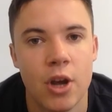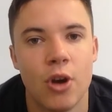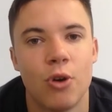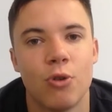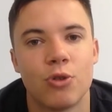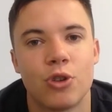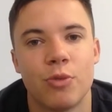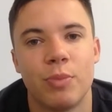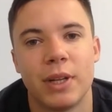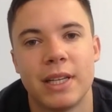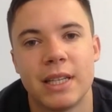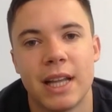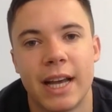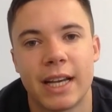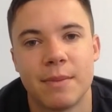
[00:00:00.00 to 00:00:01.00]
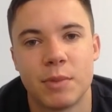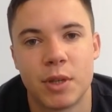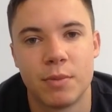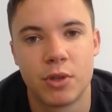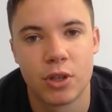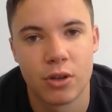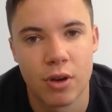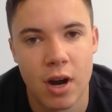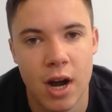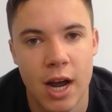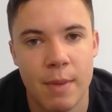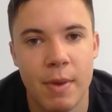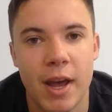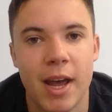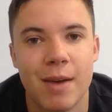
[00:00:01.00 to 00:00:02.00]
Also, please like and
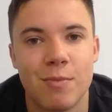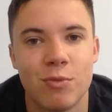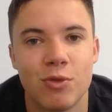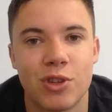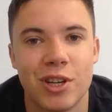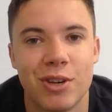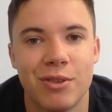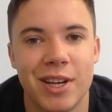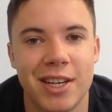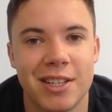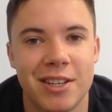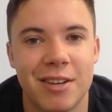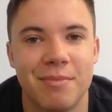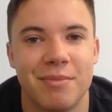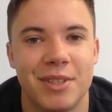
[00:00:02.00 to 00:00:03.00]
subscribe, and we'll see you all next time.